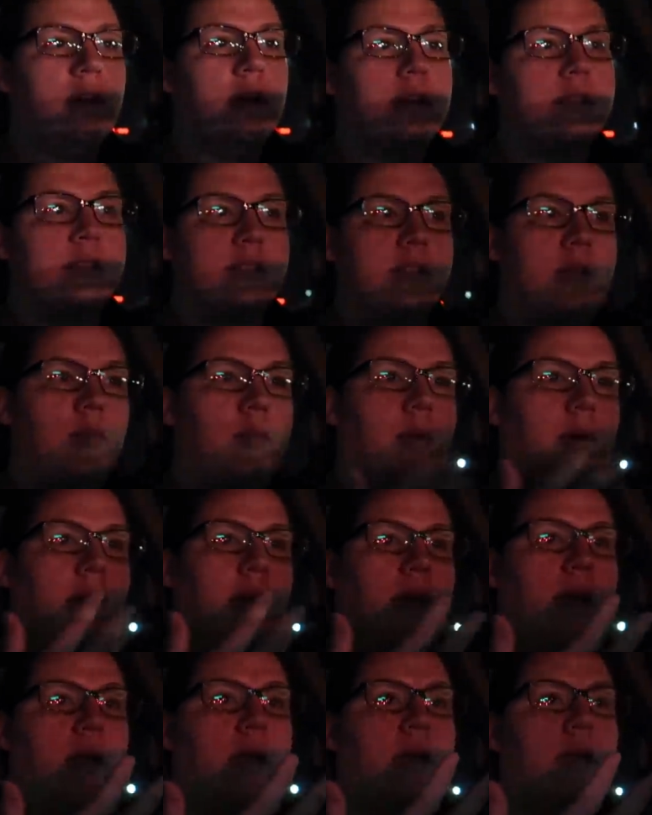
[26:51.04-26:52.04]
asleep
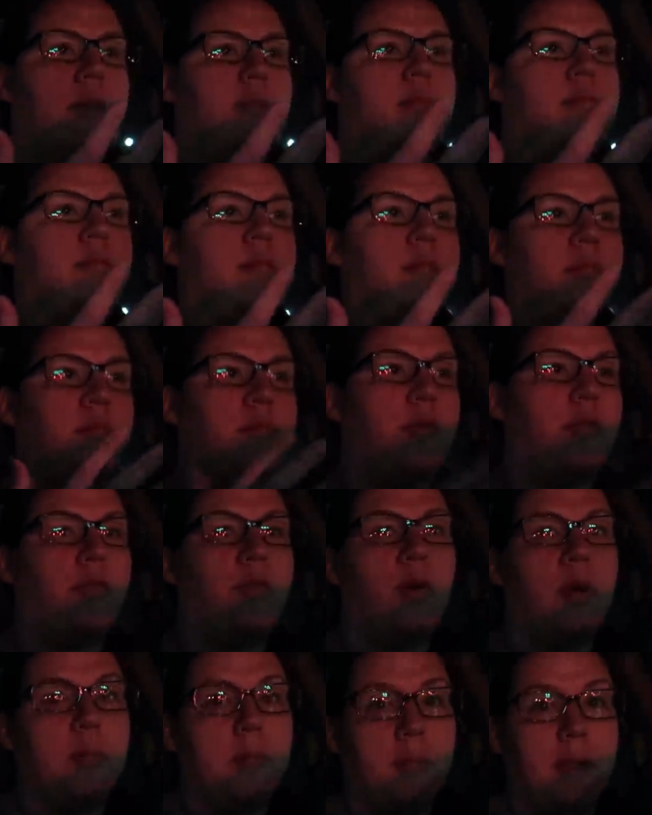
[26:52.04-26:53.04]
by
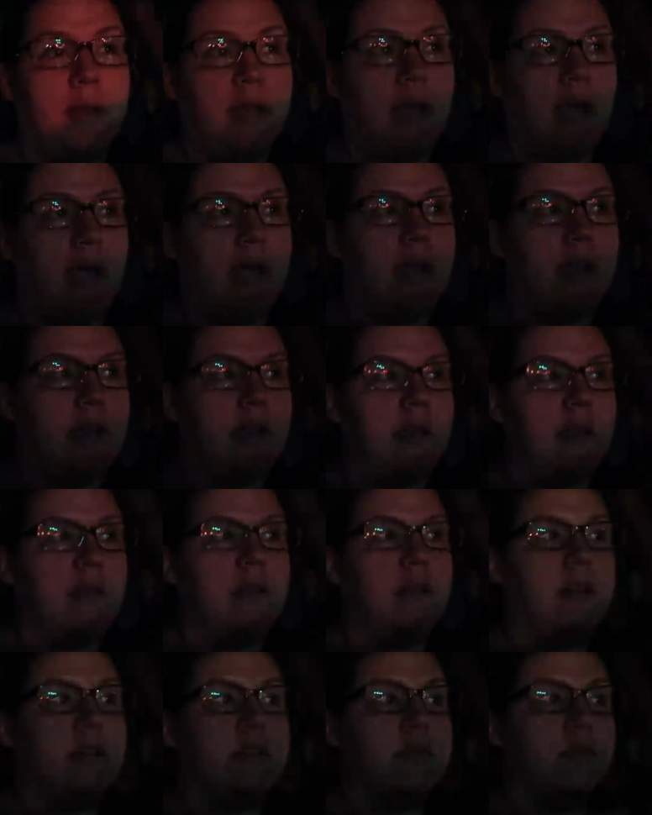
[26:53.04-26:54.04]
before midnight
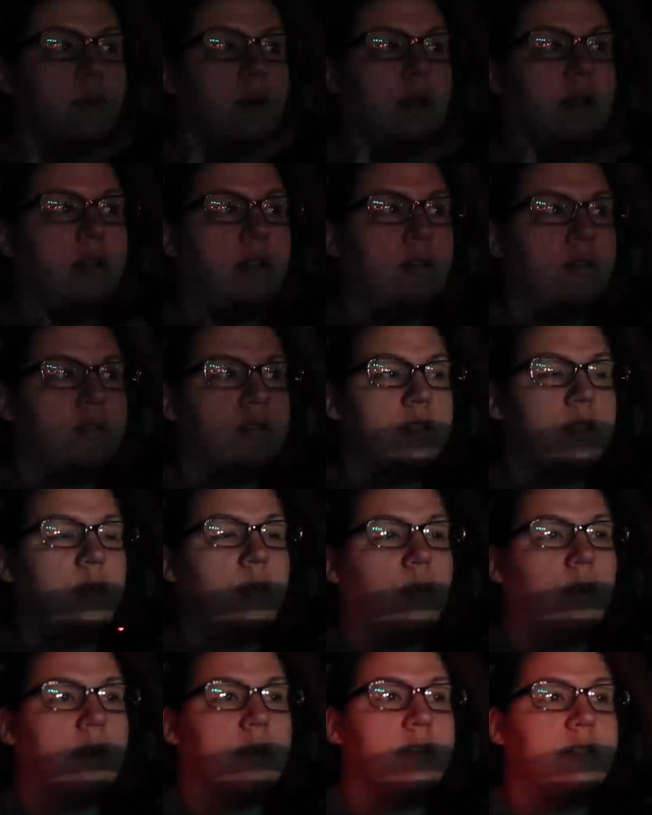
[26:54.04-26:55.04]
is what usually
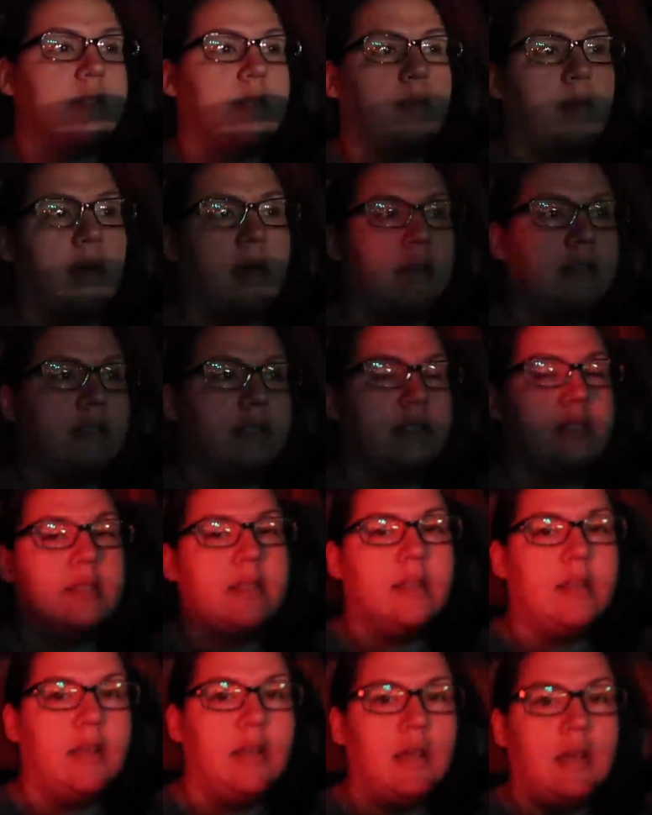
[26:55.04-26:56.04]
works the best,
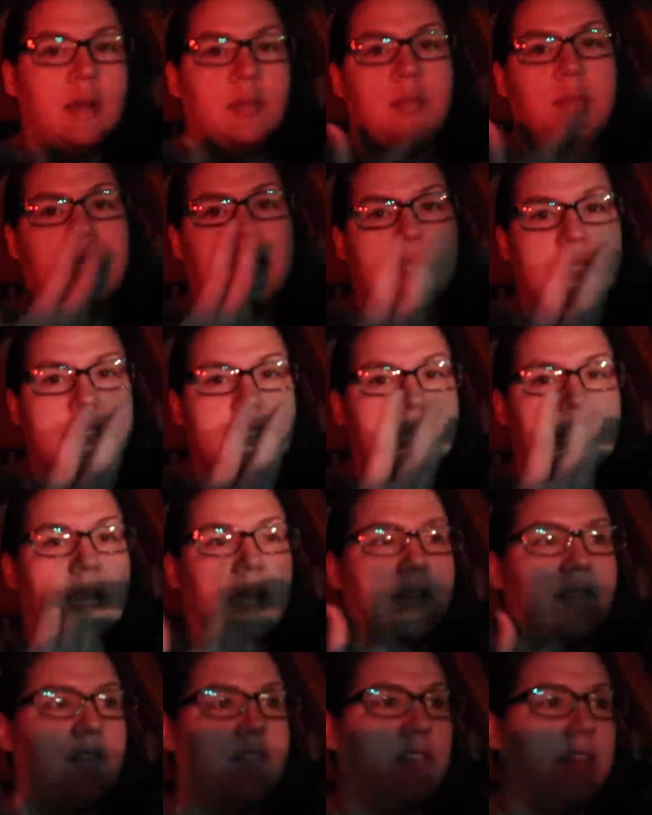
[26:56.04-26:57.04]
because then
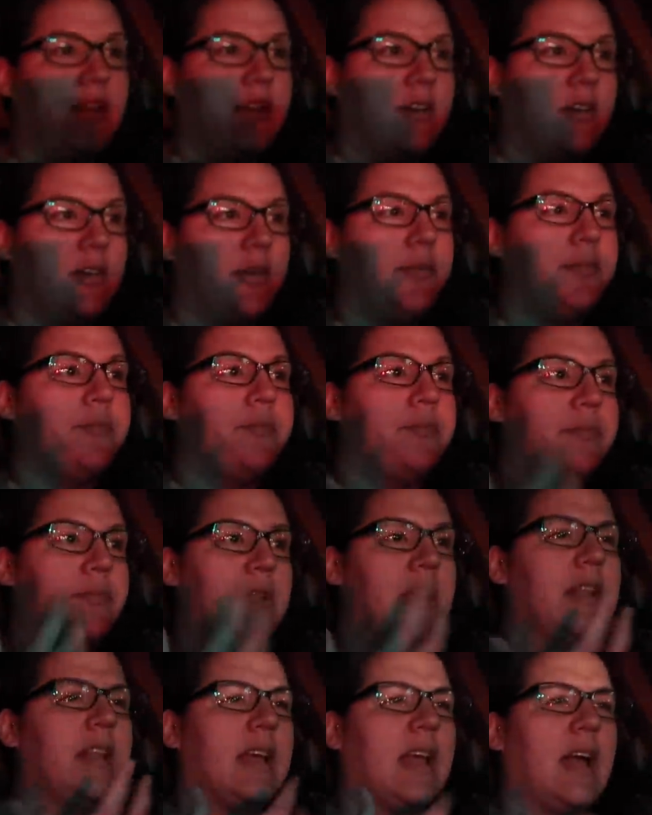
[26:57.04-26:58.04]
I feel
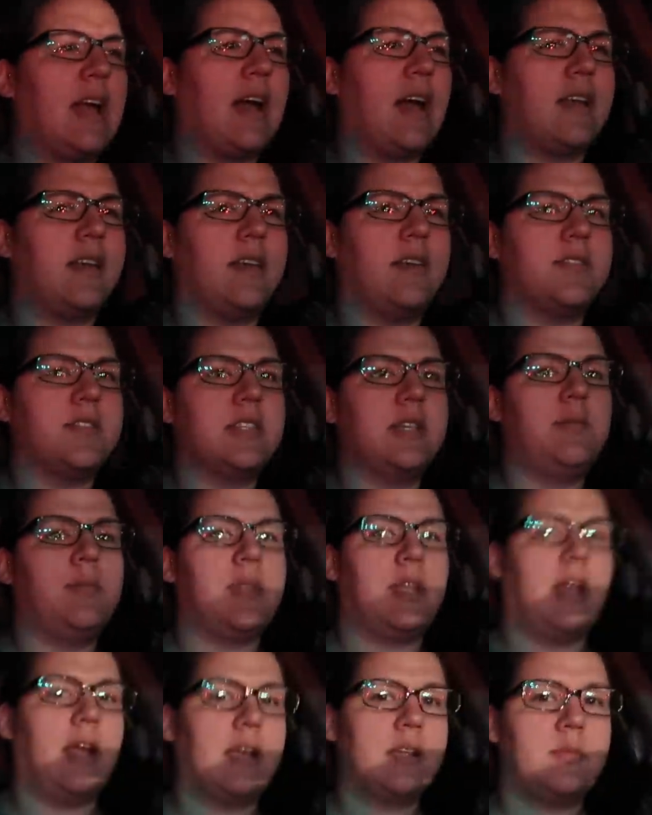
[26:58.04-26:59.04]
like I got enough sleep
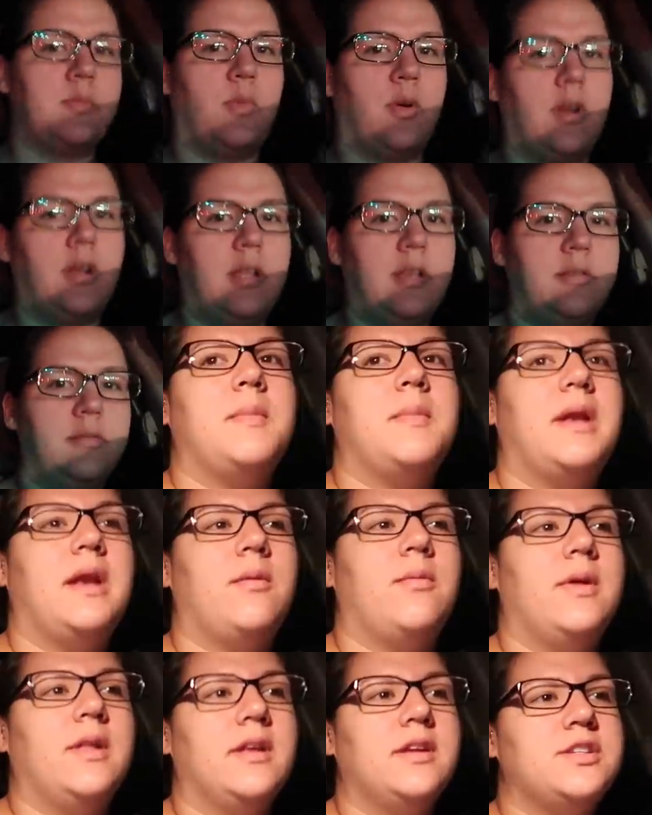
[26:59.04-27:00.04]
the next morning. mean, it
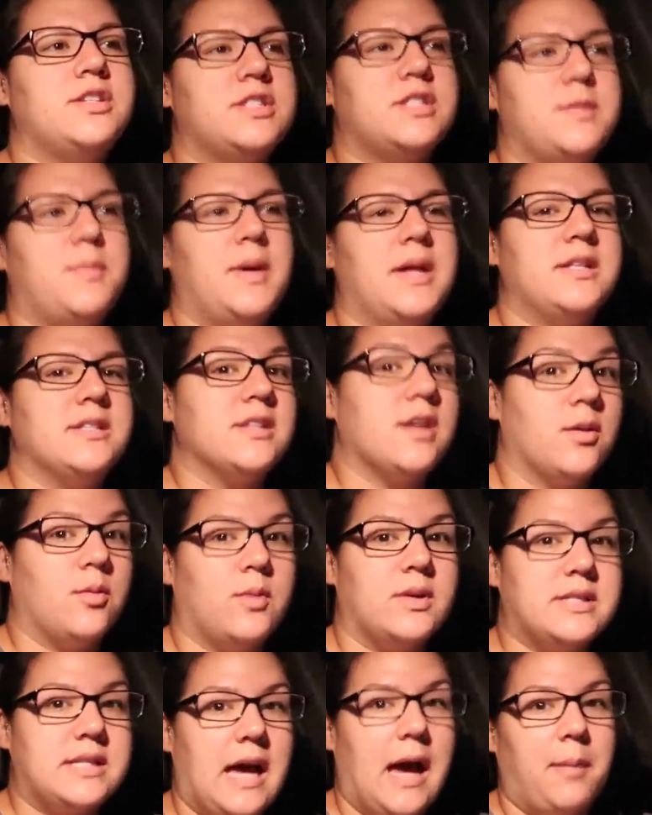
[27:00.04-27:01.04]
really just depends on
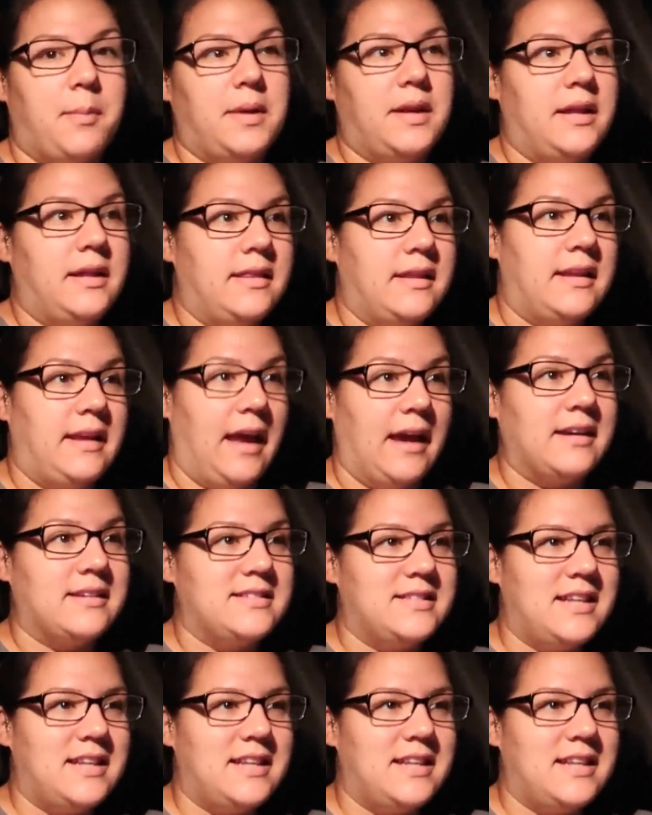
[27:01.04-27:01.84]
what's happening the next